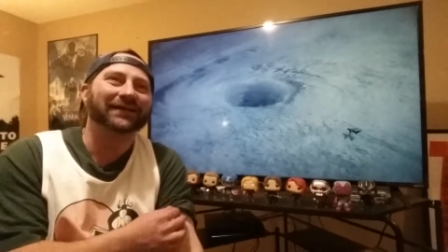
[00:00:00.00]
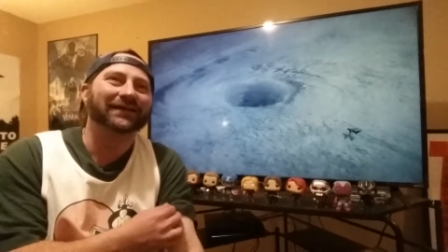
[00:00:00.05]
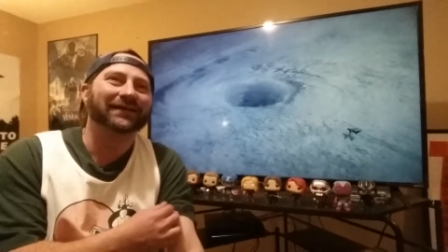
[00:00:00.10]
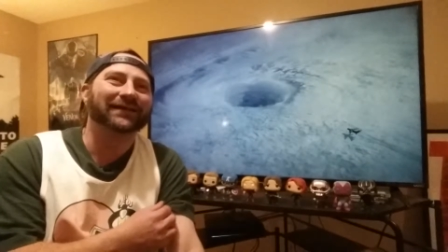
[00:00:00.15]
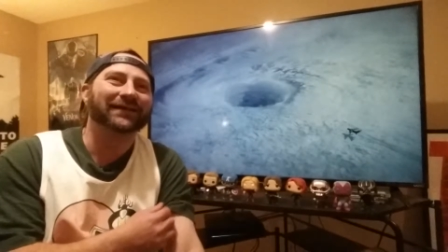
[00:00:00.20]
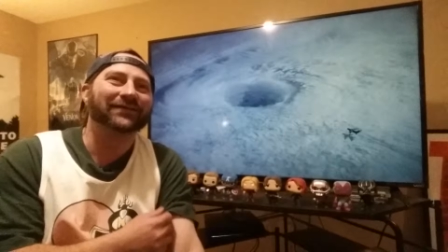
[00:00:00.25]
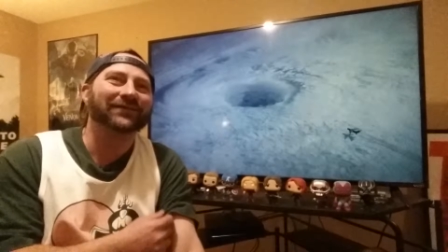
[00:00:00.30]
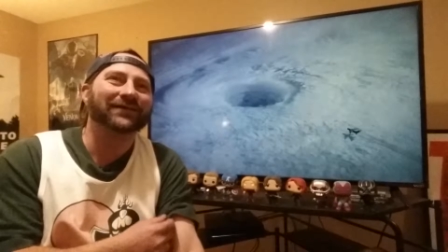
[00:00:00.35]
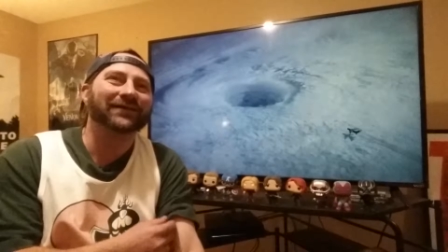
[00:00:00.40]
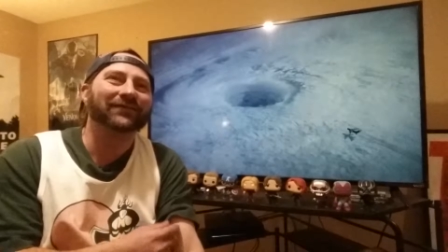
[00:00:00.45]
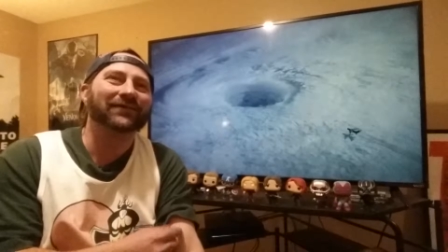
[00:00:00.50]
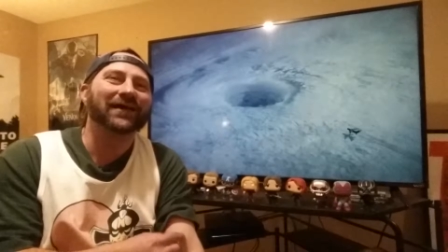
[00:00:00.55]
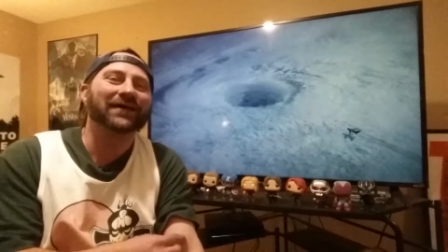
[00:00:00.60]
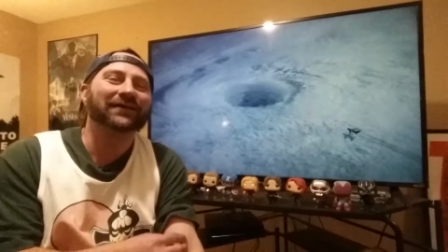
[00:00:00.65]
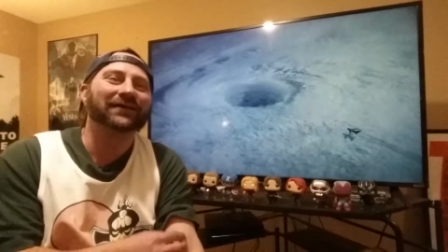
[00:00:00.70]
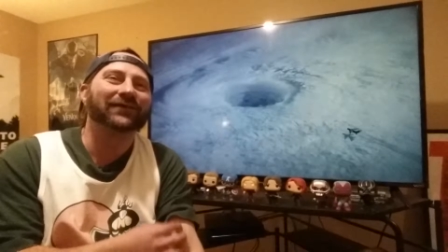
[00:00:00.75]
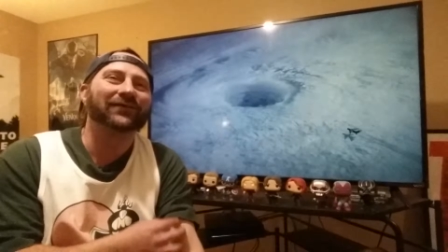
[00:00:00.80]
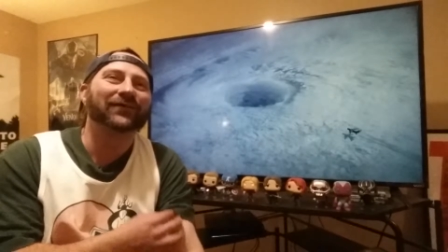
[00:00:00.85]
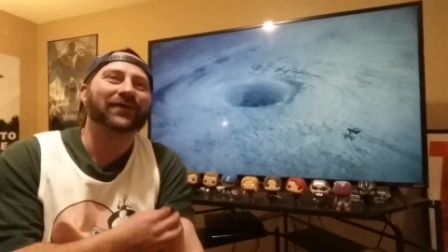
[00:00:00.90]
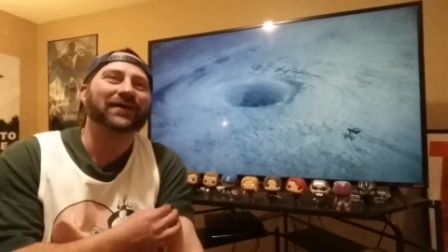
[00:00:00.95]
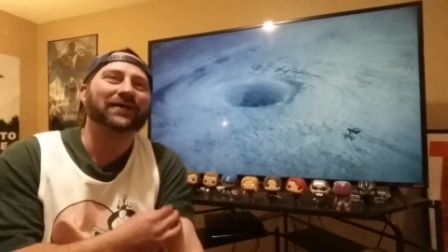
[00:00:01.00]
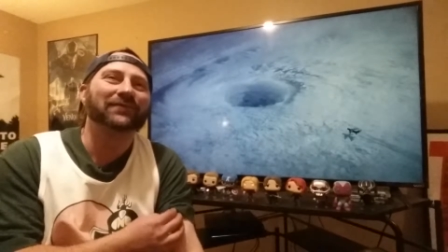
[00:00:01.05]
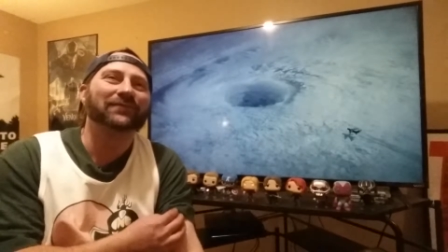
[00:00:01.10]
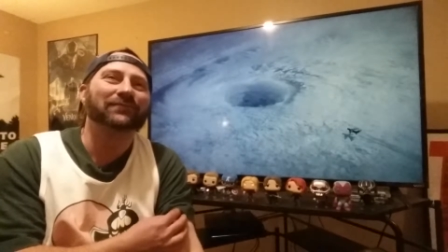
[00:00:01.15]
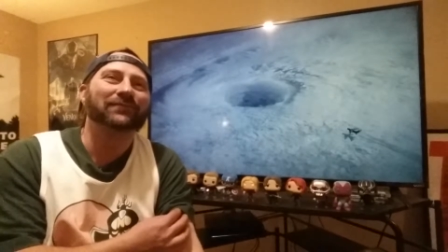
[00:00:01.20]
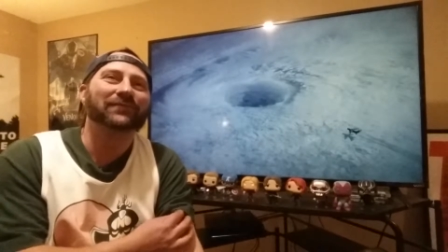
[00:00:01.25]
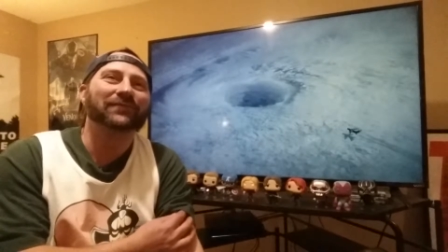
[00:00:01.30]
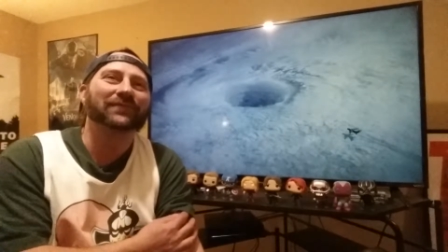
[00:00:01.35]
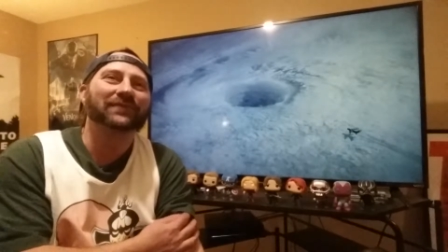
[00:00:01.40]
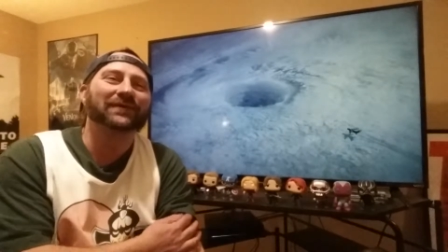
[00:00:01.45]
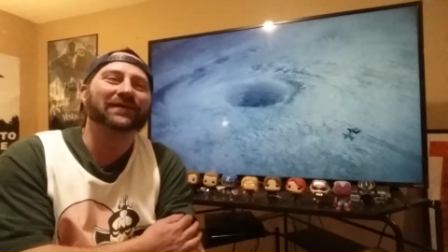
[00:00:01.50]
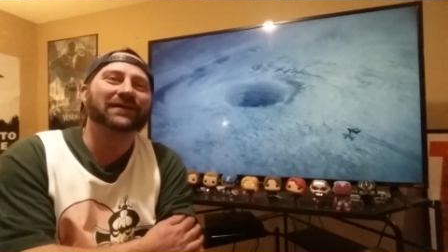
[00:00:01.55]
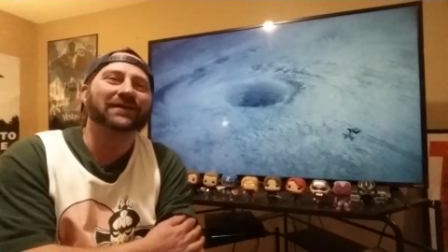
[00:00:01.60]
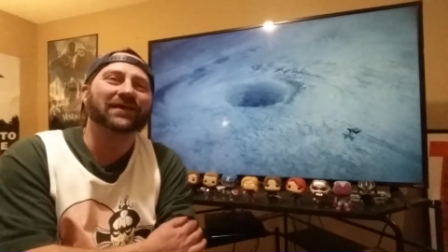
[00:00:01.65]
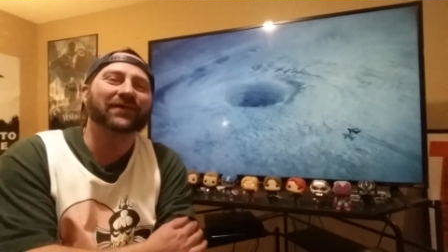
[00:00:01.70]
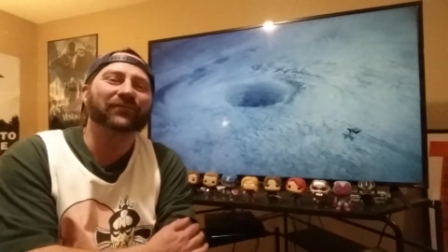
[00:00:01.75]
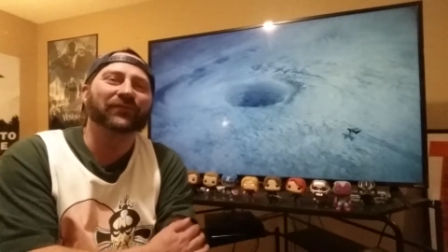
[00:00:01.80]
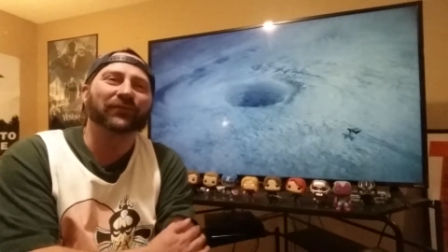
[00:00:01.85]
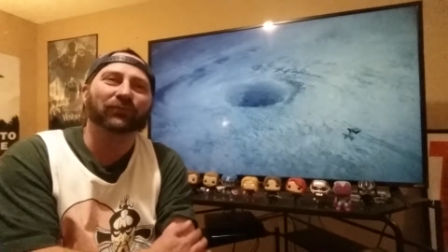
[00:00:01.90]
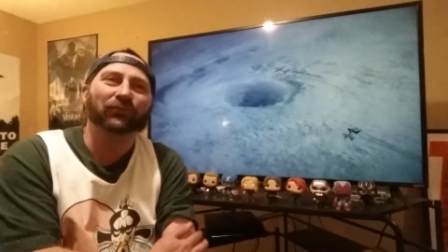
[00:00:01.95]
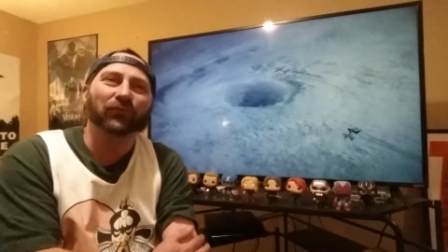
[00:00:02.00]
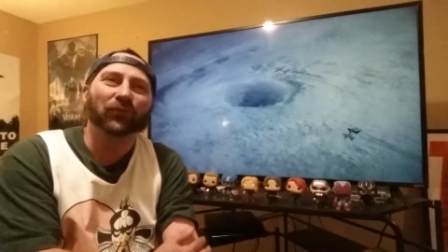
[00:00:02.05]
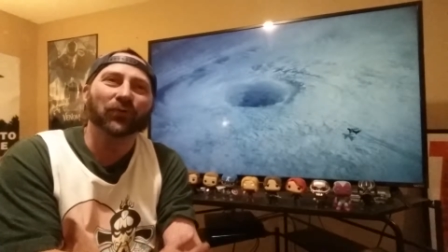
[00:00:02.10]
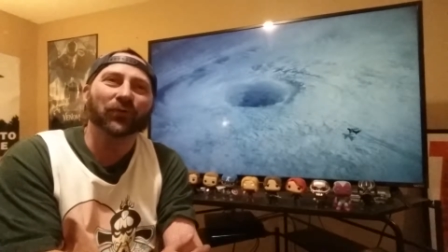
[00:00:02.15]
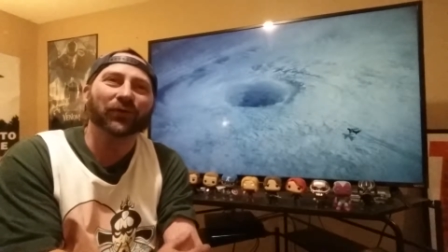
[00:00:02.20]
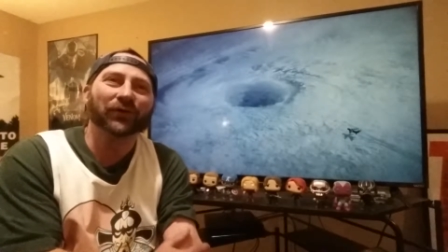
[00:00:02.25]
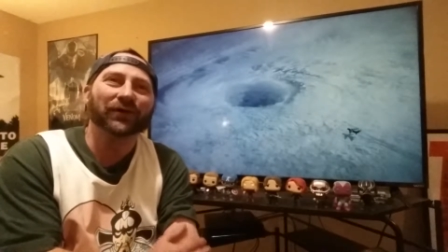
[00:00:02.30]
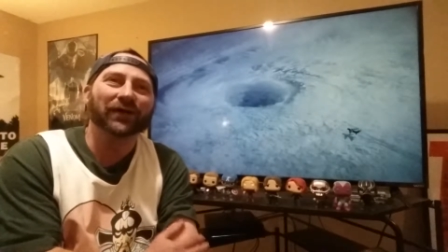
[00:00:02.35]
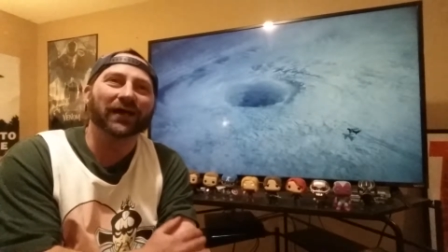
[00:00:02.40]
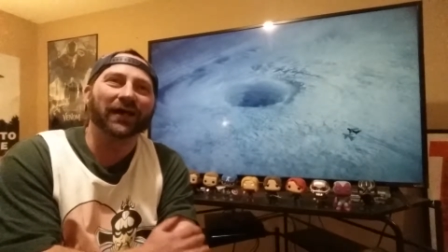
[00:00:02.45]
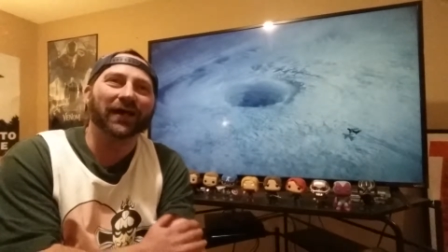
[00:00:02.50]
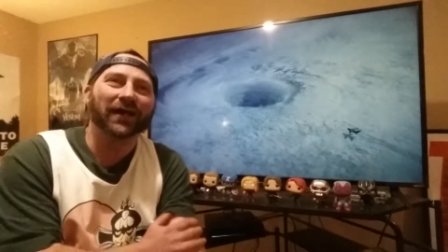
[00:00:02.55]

they they got the great stuff with Ward